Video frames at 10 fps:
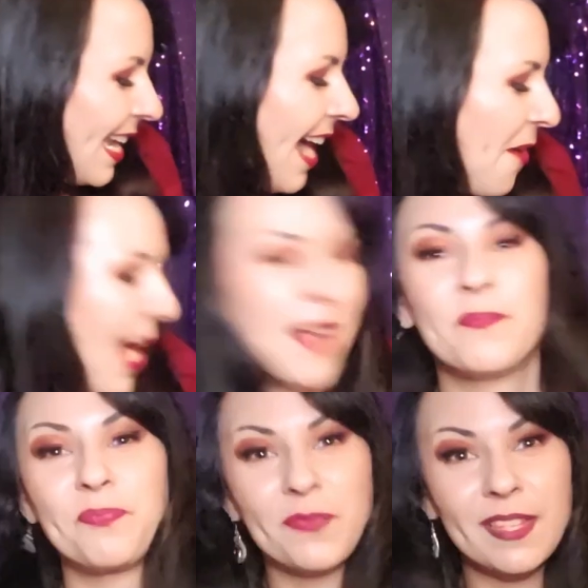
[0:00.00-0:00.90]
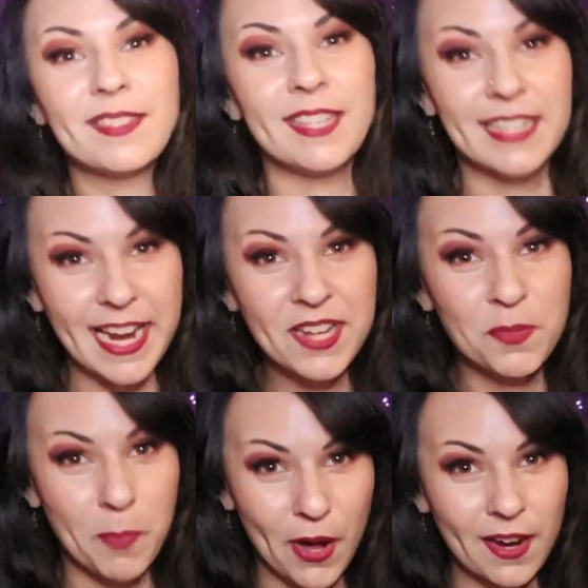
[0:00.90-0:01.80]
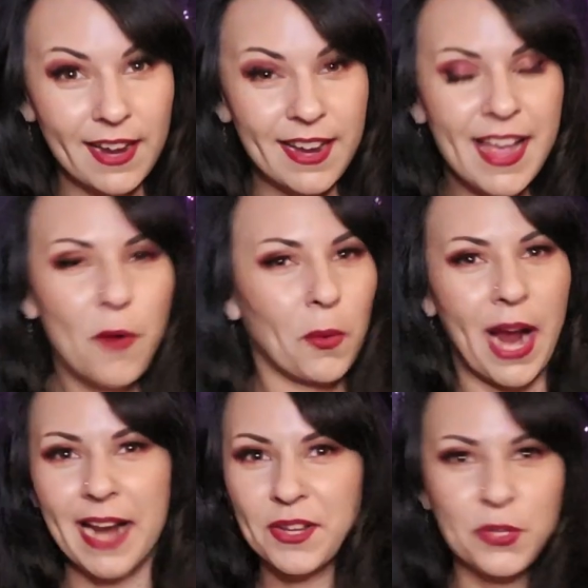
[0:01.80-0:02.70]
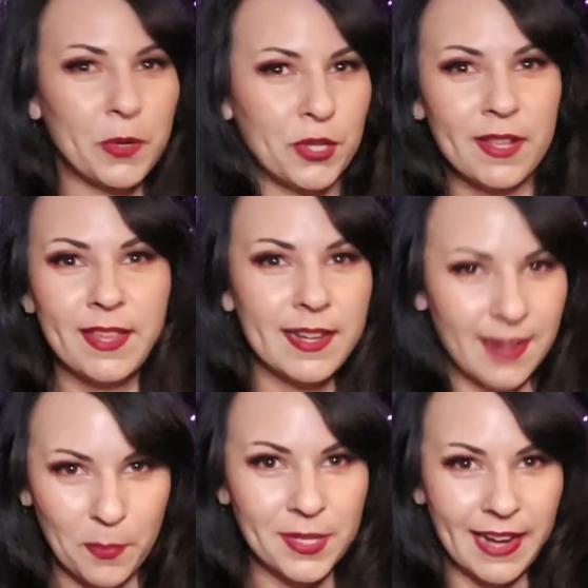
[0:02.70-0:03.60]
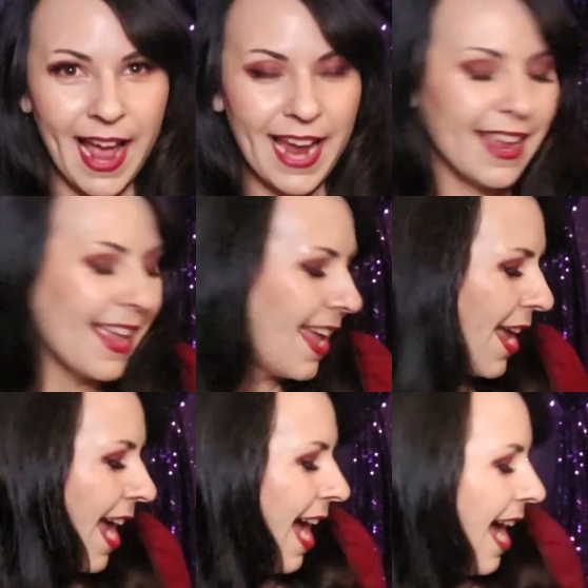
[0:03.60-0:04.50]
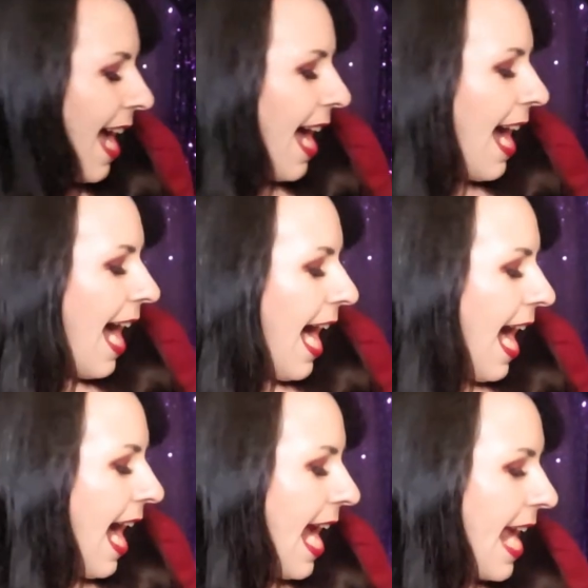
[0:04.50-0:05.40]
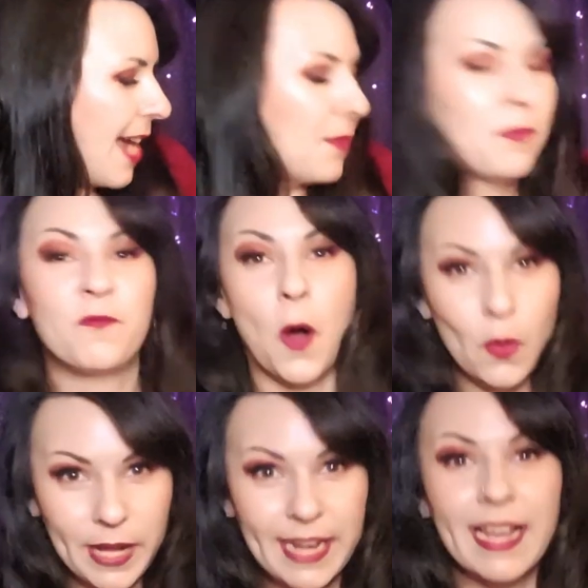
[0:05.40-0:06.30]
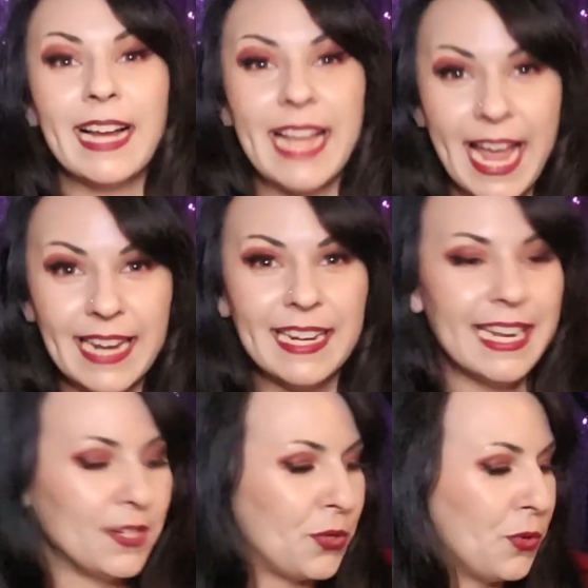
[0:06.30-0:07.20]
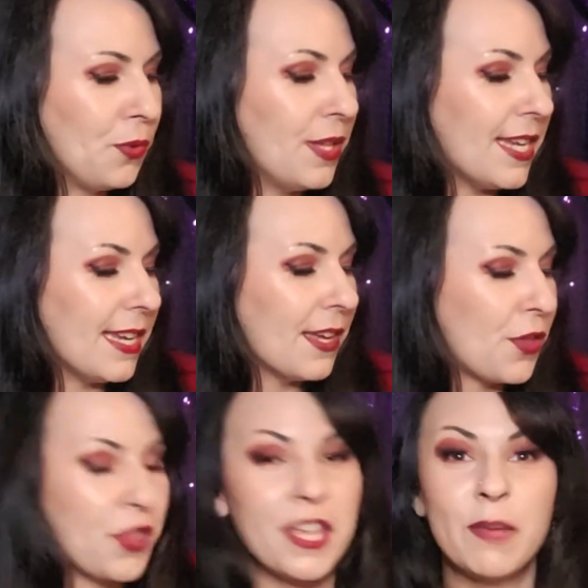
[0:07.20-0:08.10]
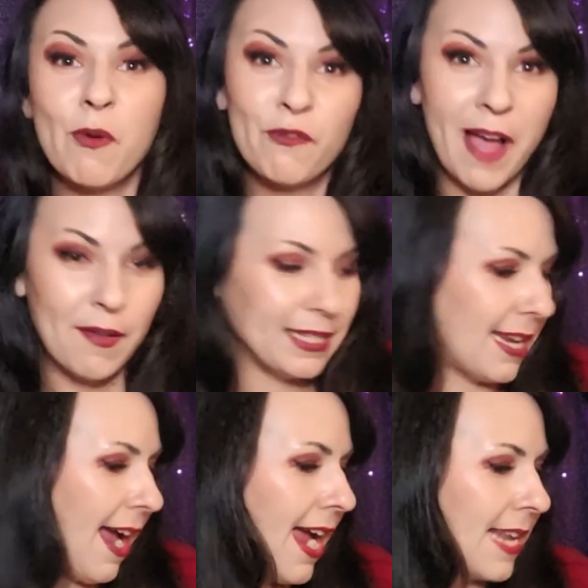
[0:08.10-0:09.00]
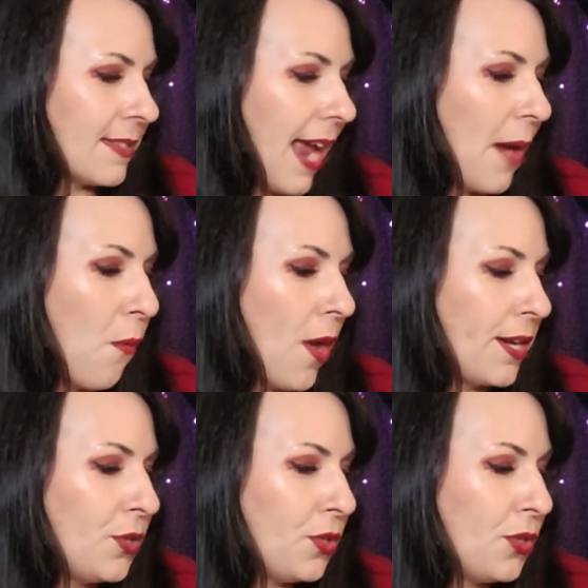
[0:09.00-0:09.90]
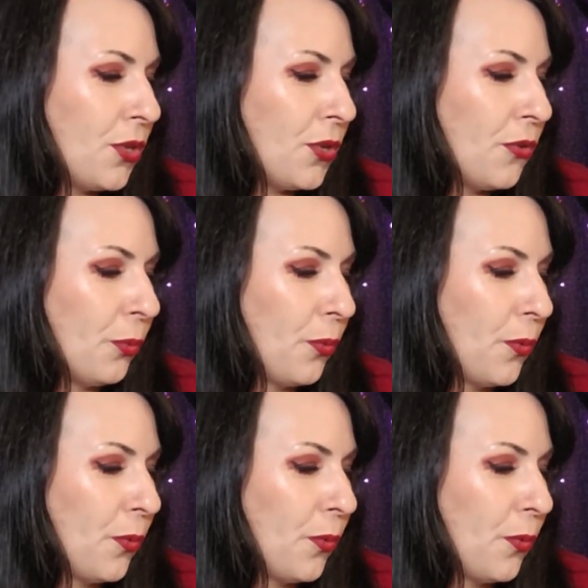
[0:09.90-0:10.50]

okay, today's book, we're kind of switching things up today. Falling again into the theme of Valentine's, I wanted to